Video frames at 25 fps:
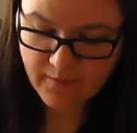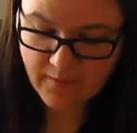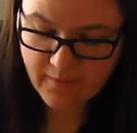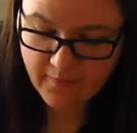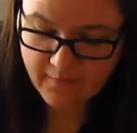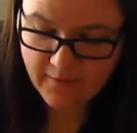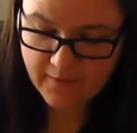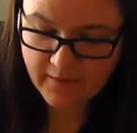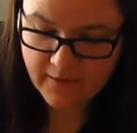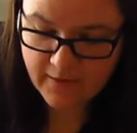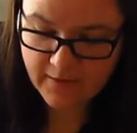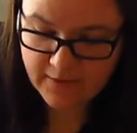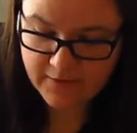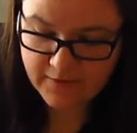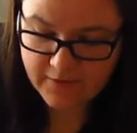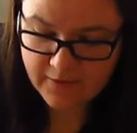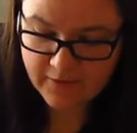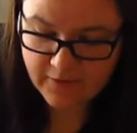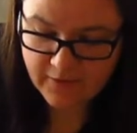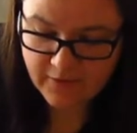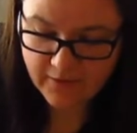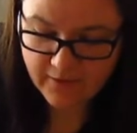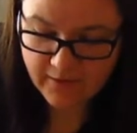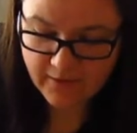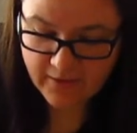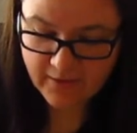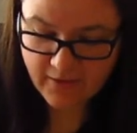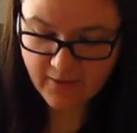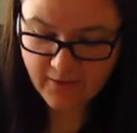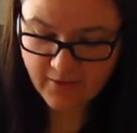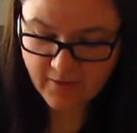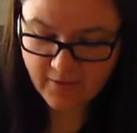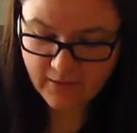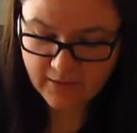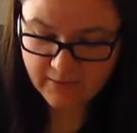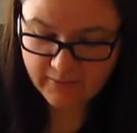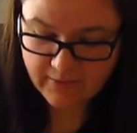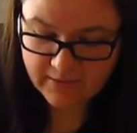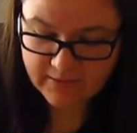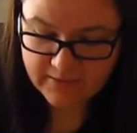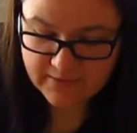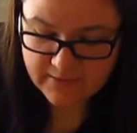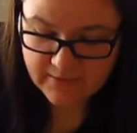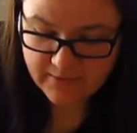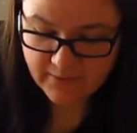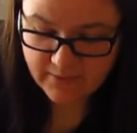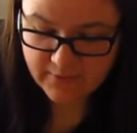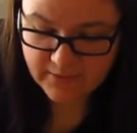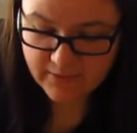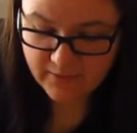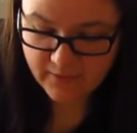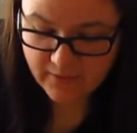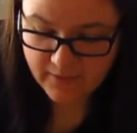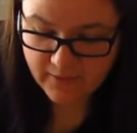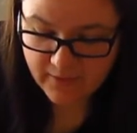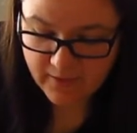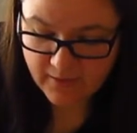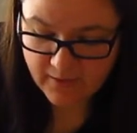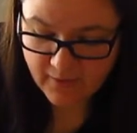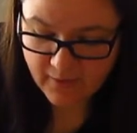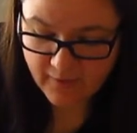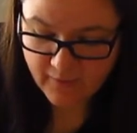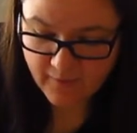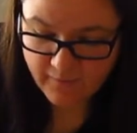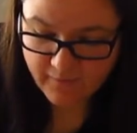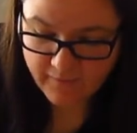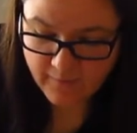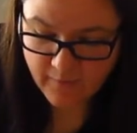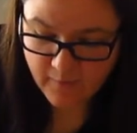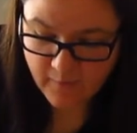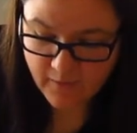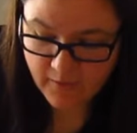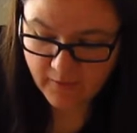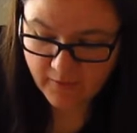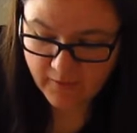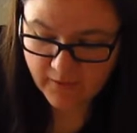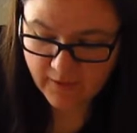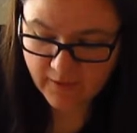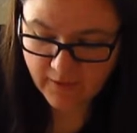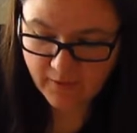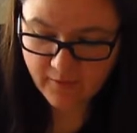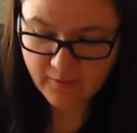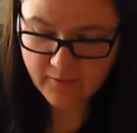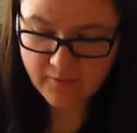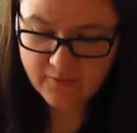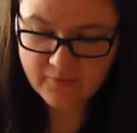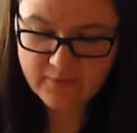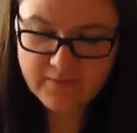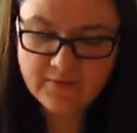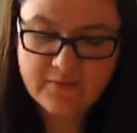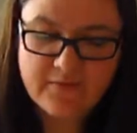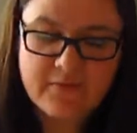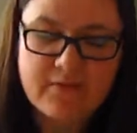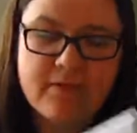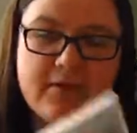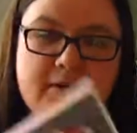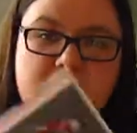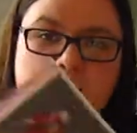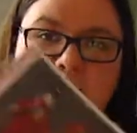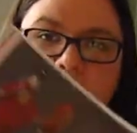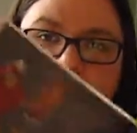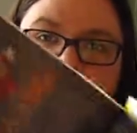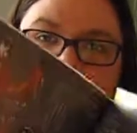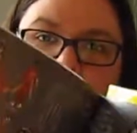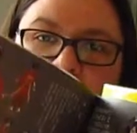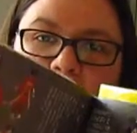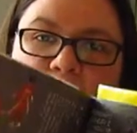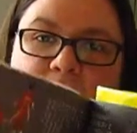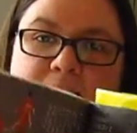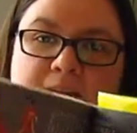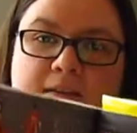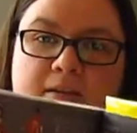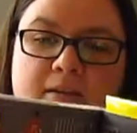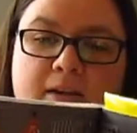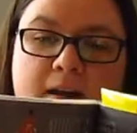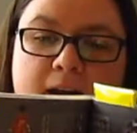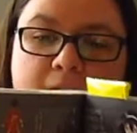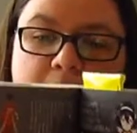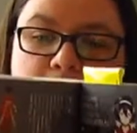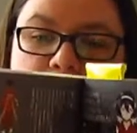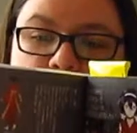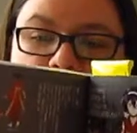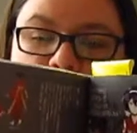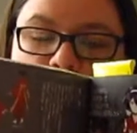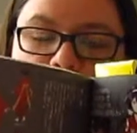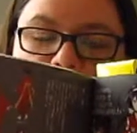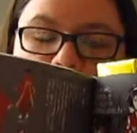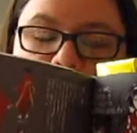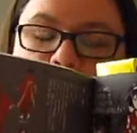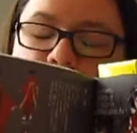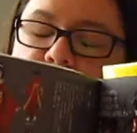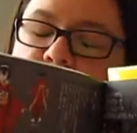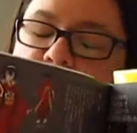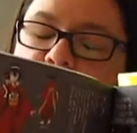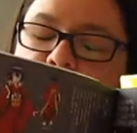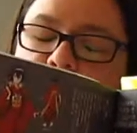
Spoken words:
of a character and you're like, oh, I want to see what they look at it all from all angles, you know, you can see their outfit,